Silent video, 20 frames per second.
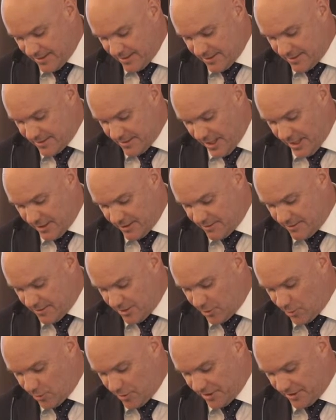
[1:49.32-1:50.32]
So,
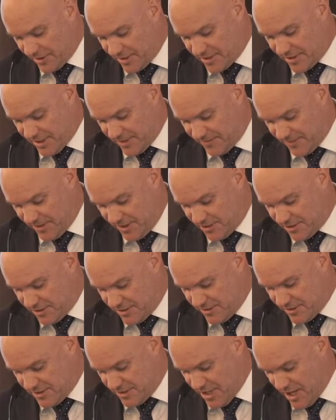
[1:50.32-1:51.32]
according to this
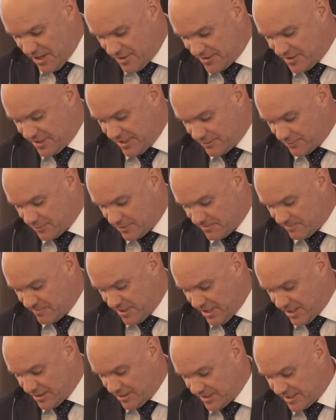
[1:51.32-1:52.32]
definition, no single
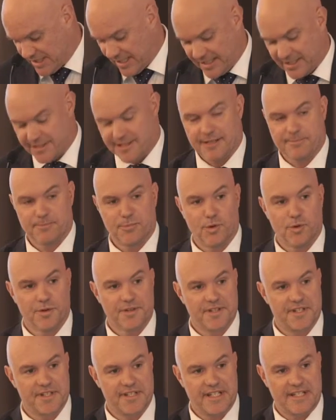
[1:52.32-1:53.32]
component takes up more
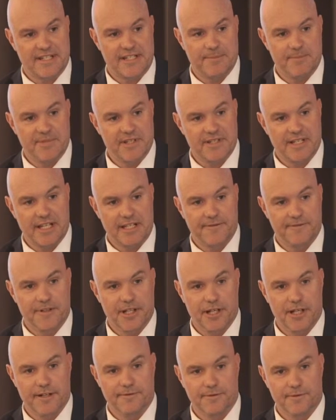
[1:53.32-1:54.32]
than 60% of the
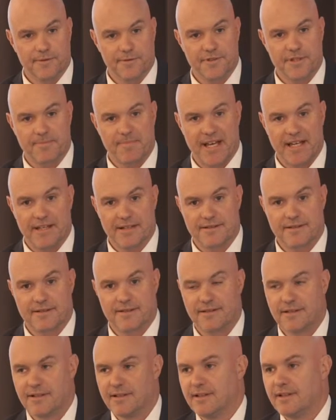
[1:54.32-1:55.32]
overall space.